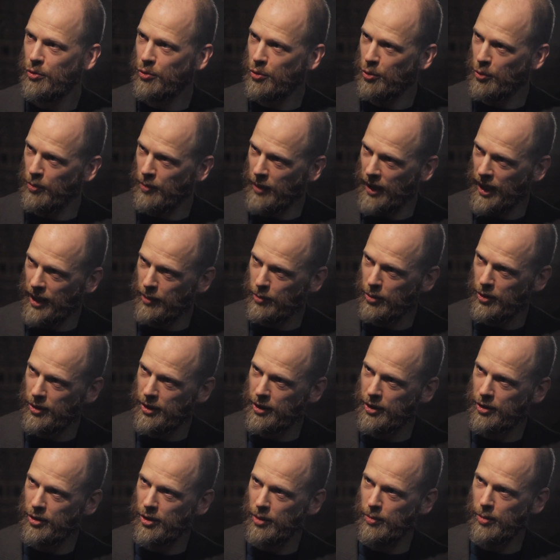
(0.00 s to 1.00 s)
to make
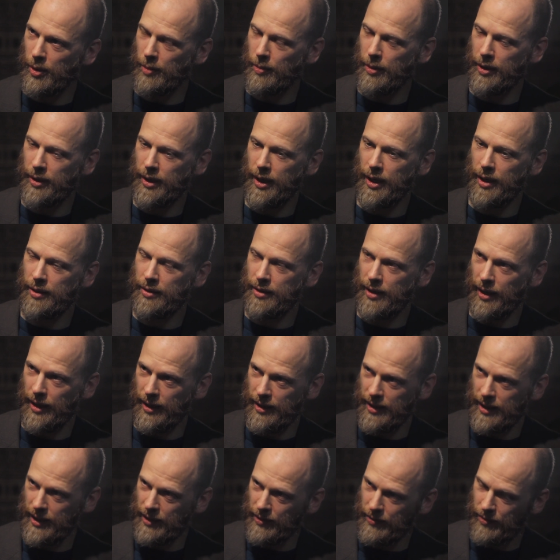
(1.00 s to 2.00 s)
political propaganda
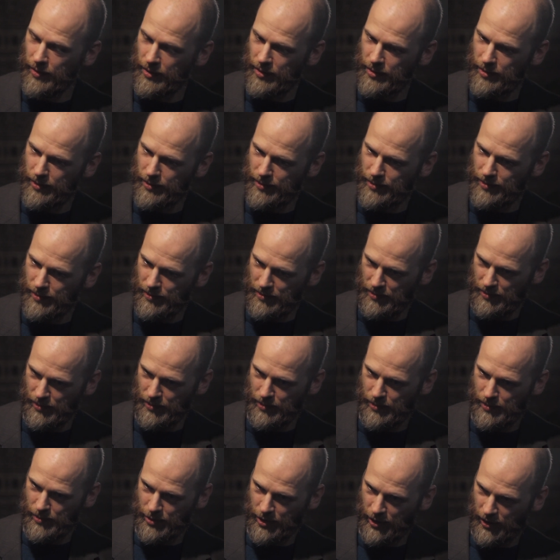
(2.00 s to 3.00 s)
and even
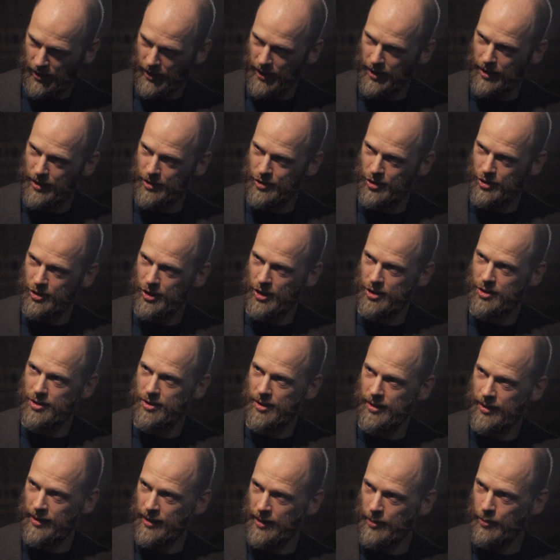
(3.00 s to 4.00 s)
clearly
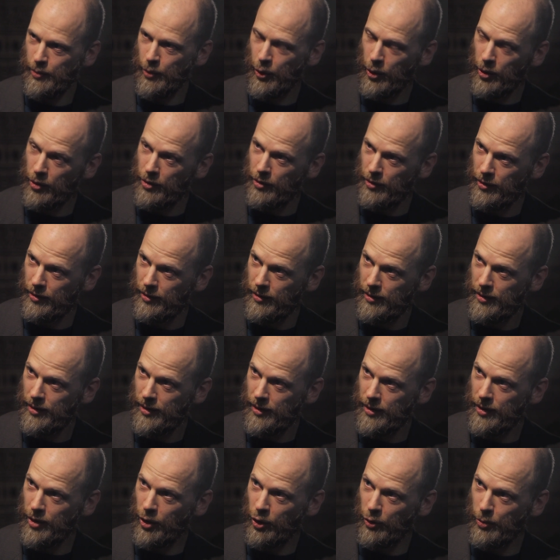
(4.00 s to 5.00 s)
suggesting murder
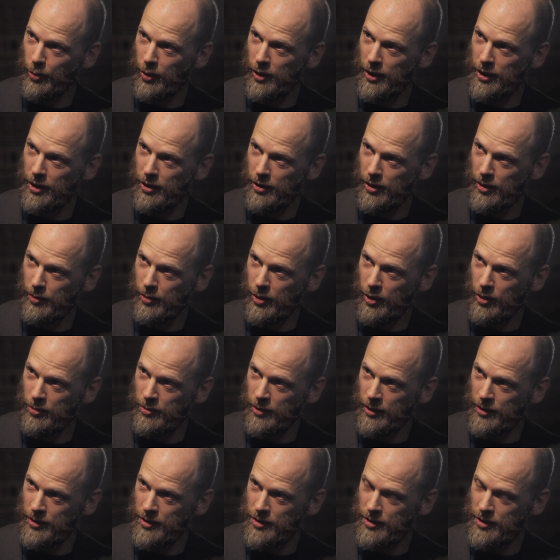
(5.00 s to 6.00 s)
of political
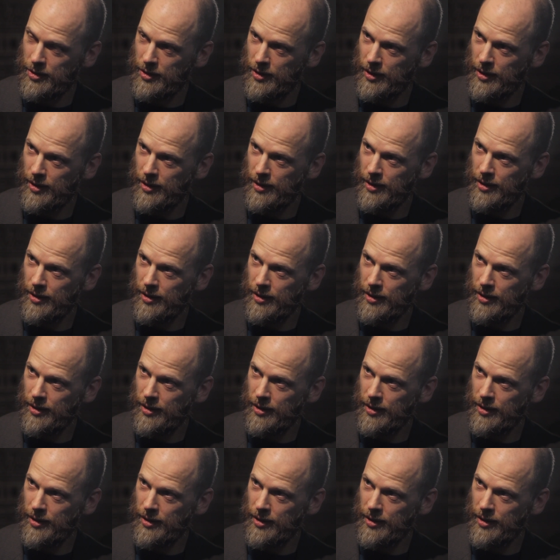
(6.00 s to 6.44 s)
opponents.